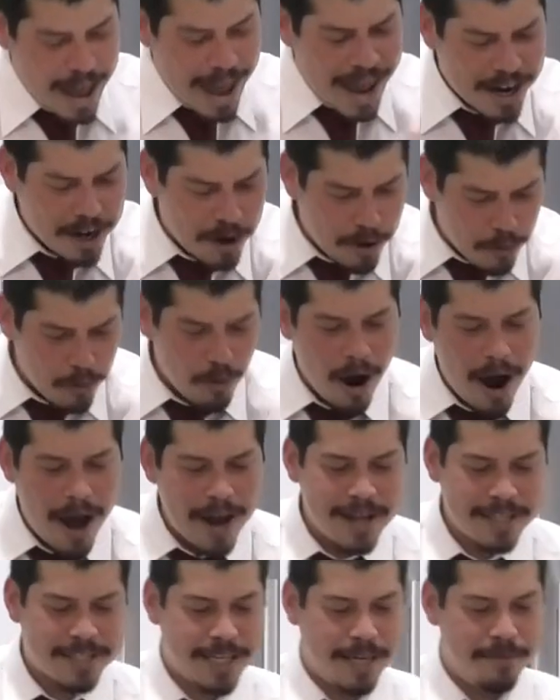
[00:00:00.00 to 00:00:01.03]
And cried
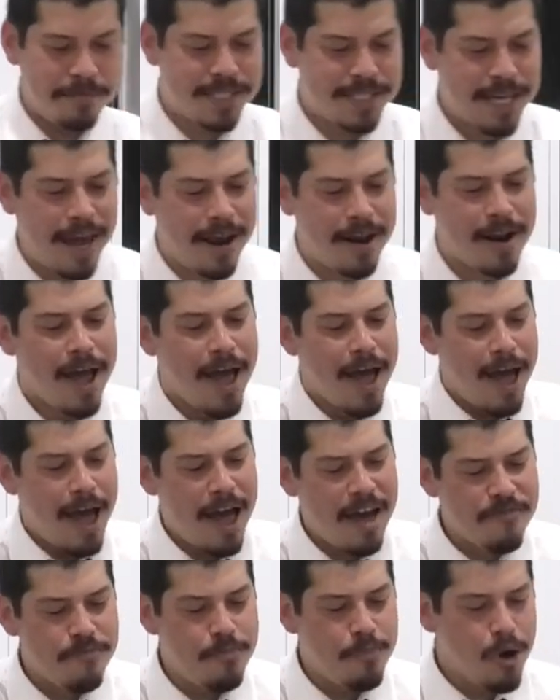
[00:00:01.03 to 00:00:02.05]
unto him, saying,
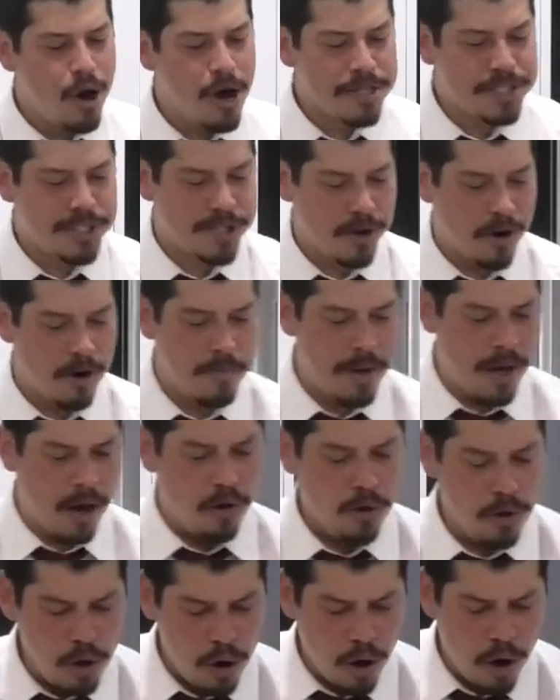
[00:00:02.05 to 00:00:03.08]
Have mercy on me, O
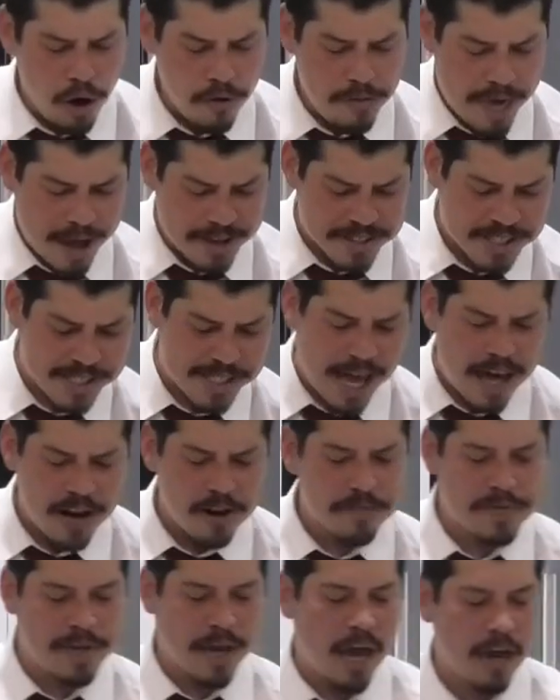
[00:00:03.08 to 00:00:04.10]
Lord, thou son
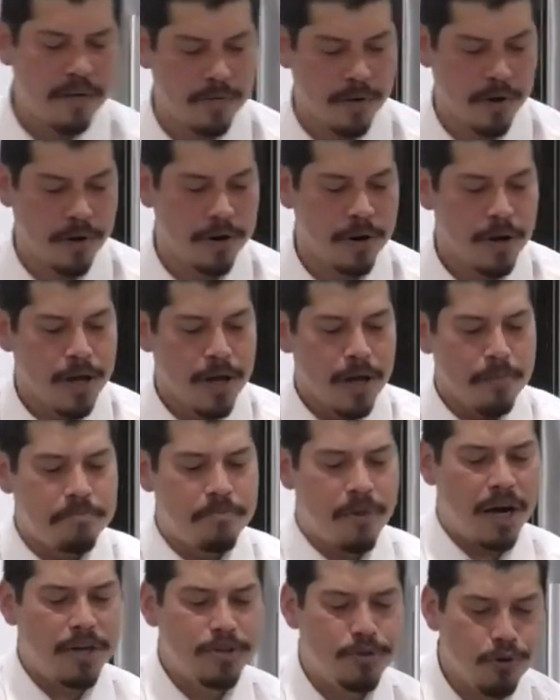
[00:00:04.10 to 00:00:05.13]
of David.
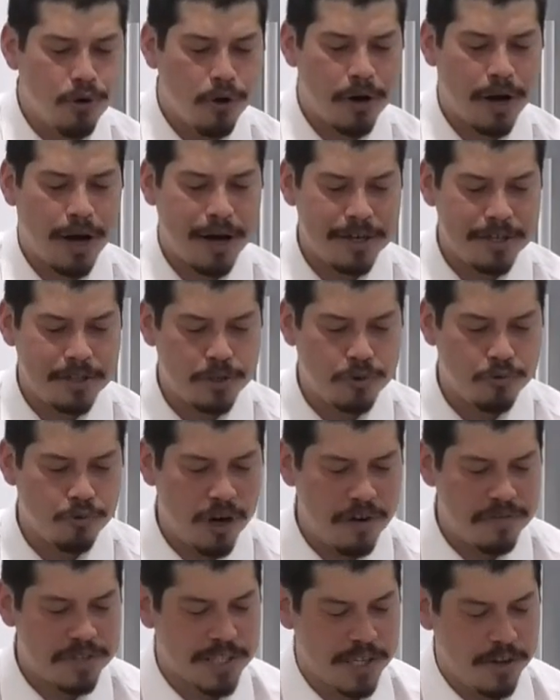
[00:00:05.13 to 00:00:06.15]
My daughter is
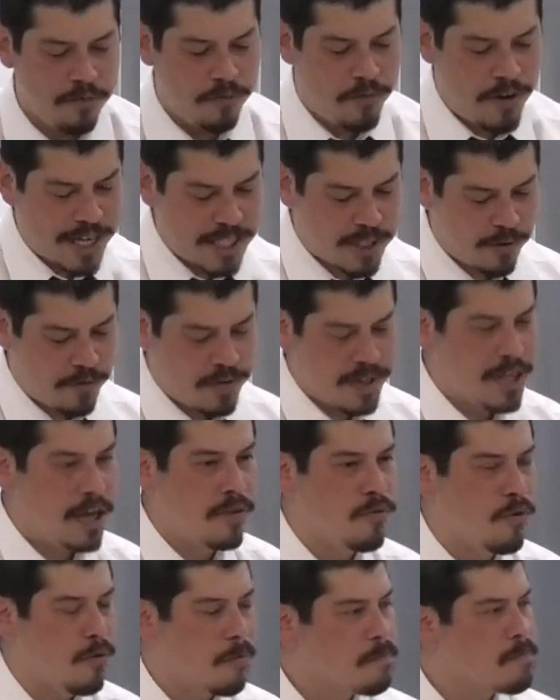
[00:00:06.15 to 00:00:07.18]
grievously vexed with the
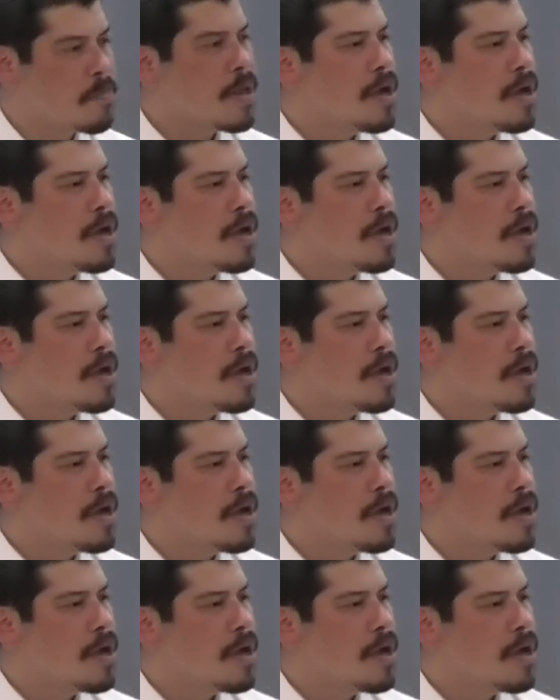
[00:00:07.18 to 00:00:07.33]
devil.